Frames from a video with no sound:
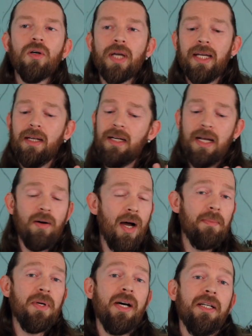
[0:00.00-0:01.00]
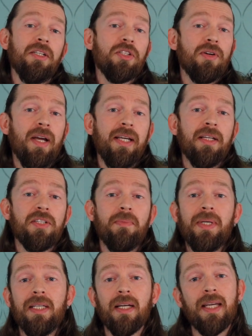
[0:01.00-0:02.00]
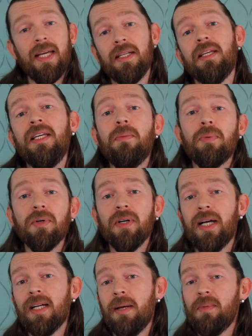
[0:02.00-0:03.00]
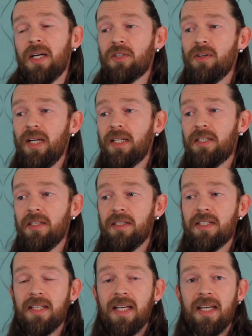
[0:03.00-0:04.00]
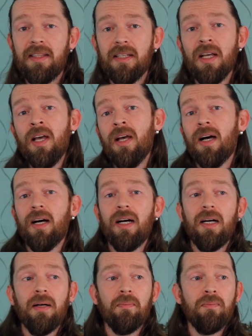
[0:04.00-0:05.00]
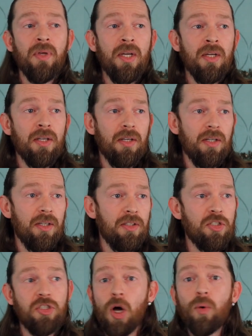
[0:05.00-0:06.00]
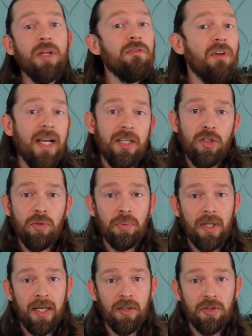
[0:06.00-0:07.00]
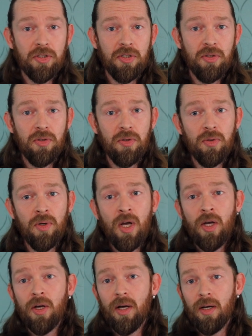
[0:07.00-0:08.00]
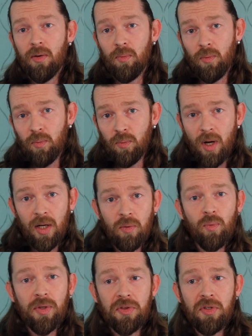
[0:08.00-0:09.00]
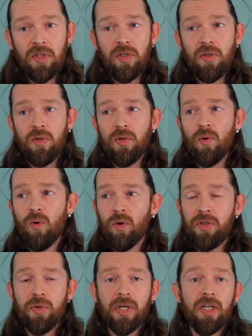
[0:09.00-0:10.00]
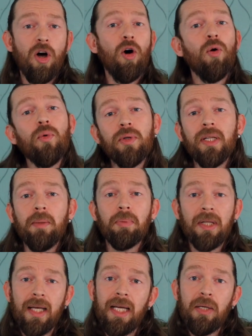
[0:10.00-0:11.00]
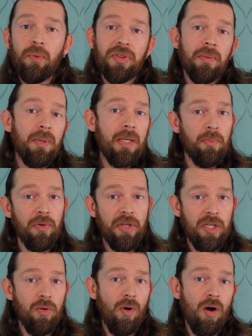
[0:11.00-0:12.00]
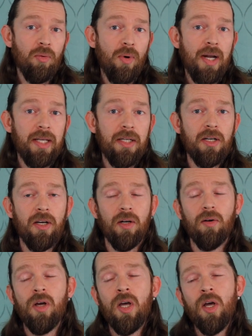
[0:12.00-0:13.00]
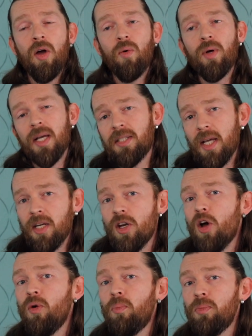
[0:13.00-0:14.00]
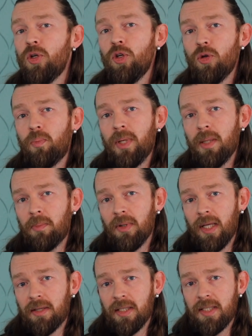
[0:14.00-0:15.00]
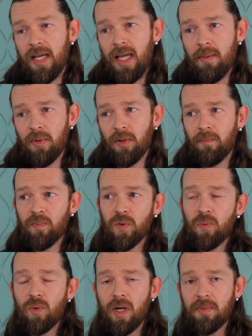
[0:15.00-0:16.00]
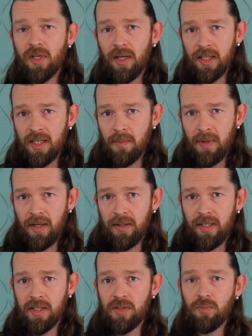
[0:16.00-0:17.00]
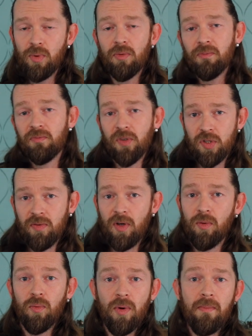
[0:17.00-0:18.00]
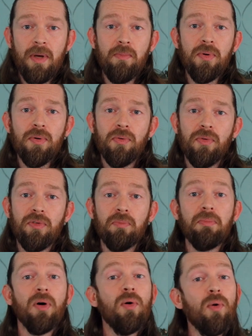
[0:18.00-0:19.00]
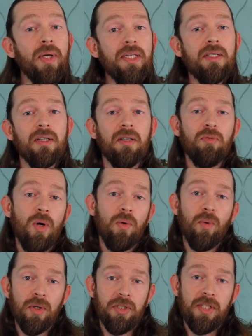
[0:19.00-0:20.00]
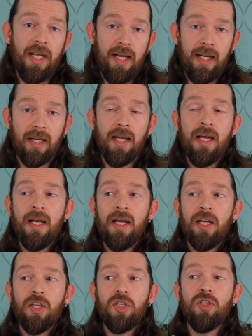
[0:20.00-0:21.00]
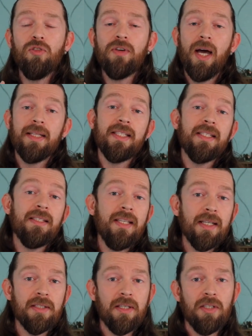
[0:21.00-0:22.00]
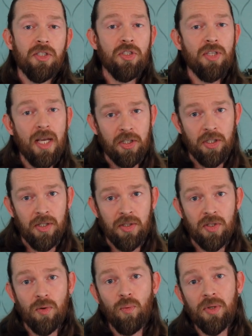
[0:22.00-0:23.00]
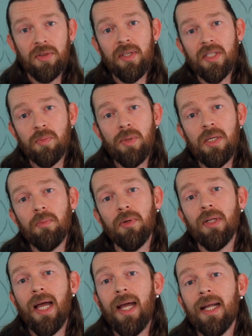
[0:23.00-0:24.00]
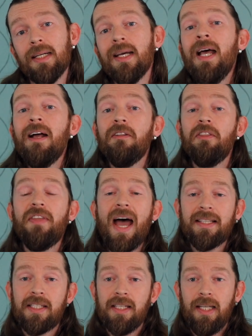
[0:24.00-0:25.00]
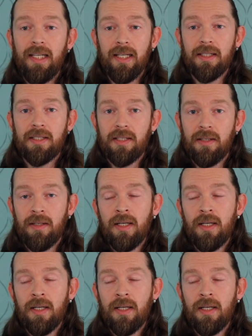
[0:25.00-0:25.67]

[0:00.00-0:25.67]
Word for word: Okay, now I'm not trying to be a gatekeeper and I'm not trying to say that um, uh, don't invite new players to uh, run with you, or you can only play with the people that you already know. When I say no new people at the table, what I'm talking about is well, first of all, remember the point of what we're saying. You've got six sessions with these people, and that's it.